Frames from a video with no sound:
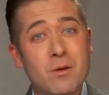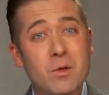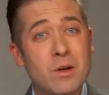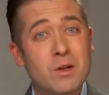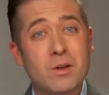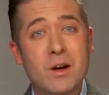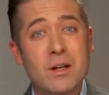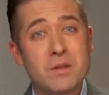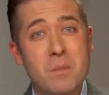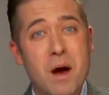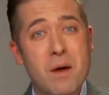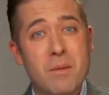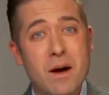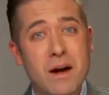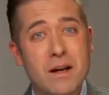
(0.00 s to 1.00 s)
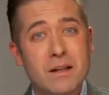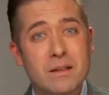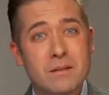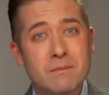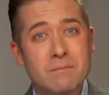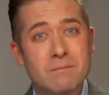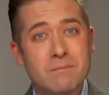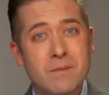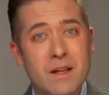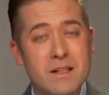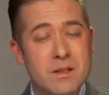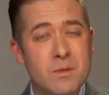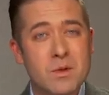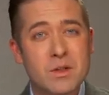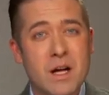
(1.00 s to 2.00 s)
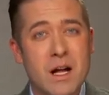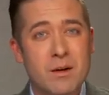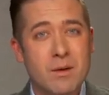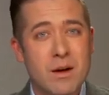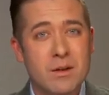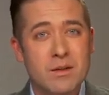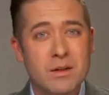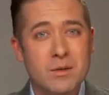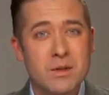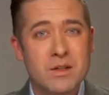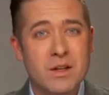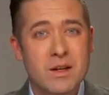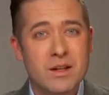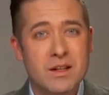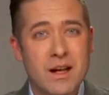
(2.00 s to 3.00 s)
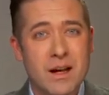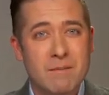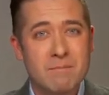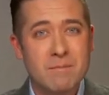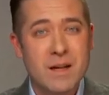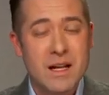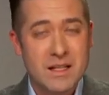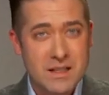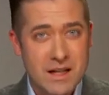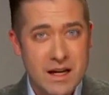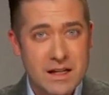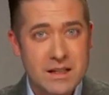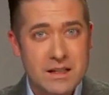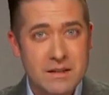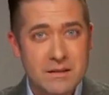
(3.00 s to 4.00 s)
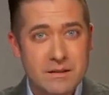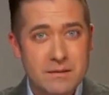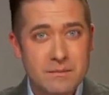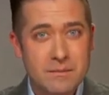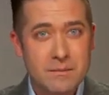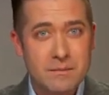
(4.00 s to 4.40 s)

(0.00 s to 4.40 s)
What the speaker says: never would have crossed my mind. It's the most Colorado thing we saw today. It's next.